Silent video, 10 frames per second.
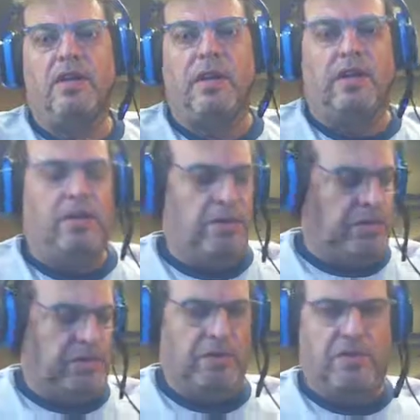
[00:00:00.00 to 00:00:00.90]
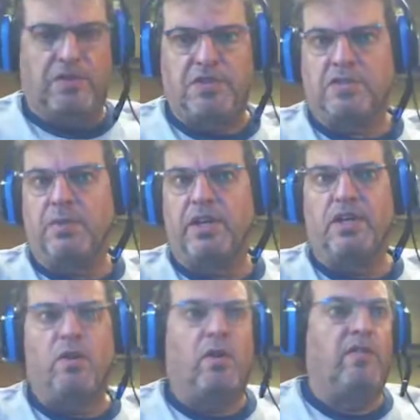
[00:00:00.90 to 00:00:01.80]
Hello students, just wanted
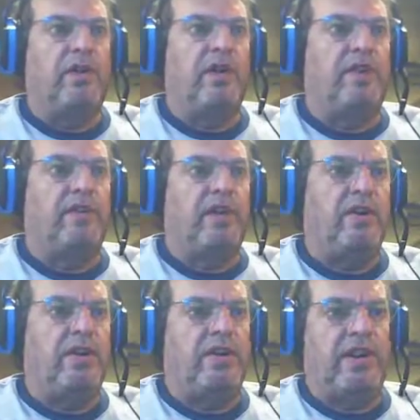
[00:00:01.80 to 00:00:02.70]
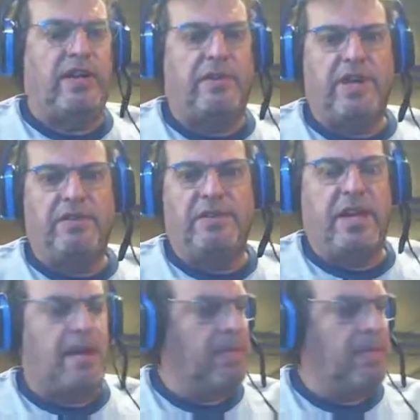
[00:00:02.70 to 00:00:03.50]
to go over another video here that I created today.